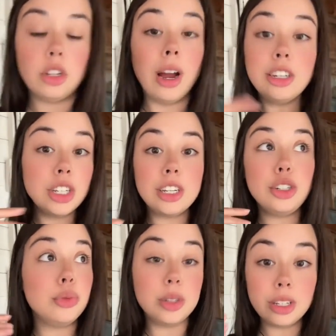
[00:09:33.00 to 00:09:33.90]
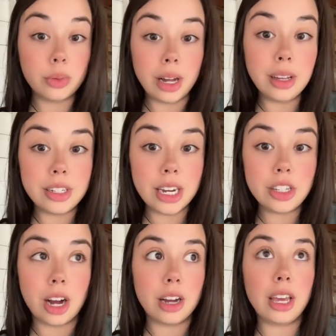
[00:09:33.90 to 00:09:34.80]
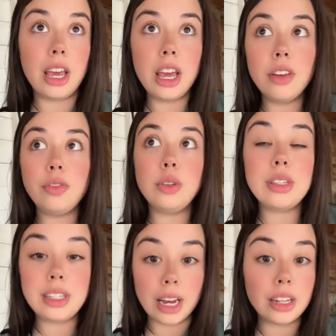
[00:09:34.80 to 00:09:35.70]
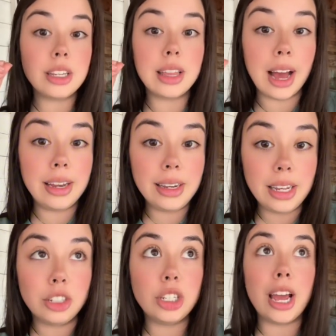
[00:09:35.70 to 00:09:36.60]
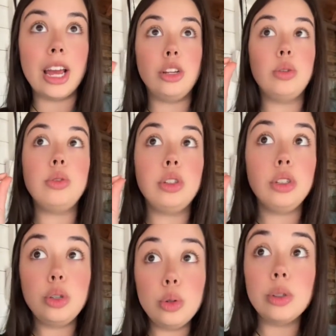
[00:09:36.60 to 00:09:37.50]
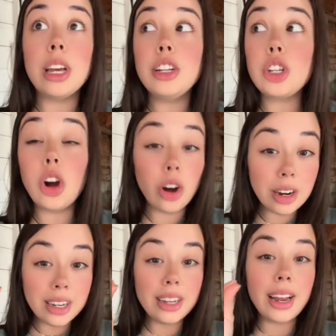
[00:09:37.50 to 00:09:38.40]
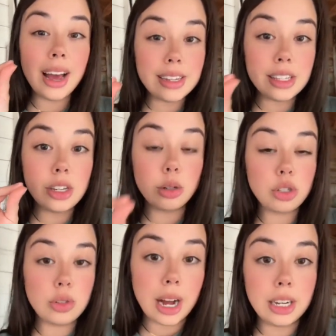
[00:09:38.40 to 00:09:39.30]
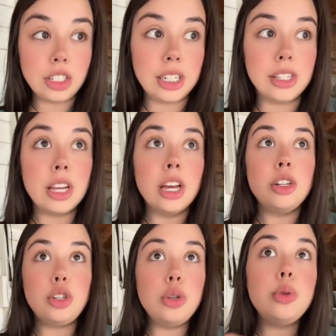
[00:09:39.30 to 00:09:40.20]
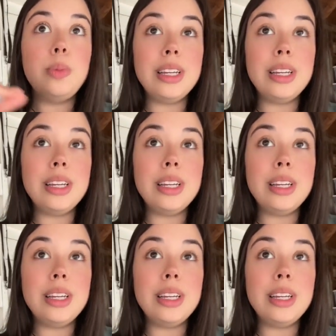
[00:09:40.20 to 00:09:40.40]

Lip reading: you're actually going to do really well on TikTok if you stick to that niche and you use targeted SEO strategies to be